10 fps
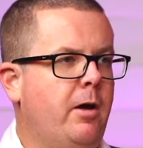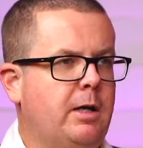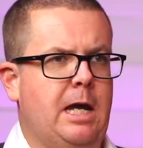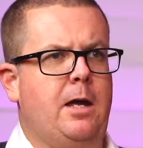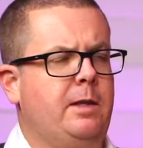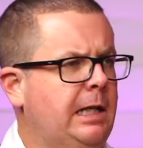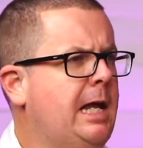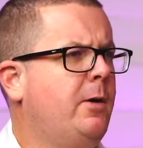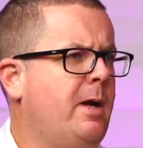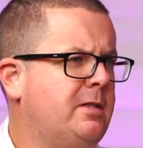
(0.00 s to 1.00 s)
okay, the
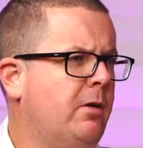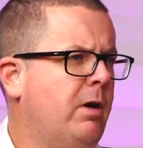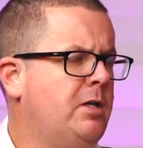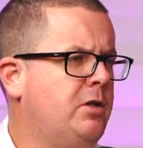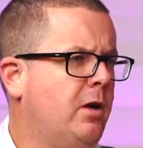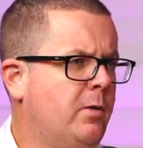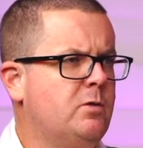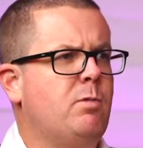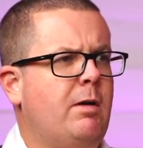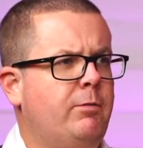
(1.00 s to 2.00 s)
land to asset ratio is
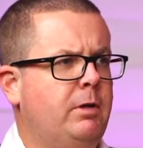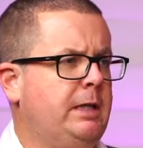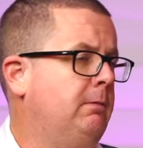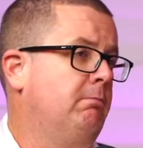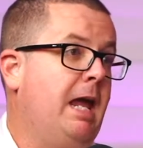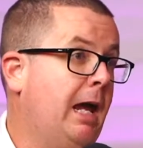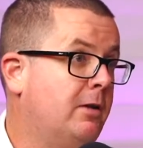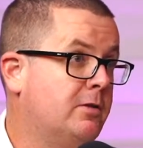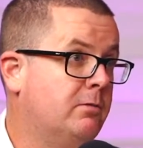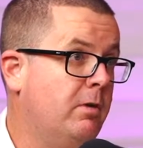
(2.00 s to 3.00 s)
roughly
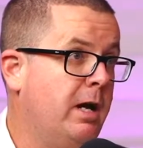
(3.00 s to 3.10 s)
X, right?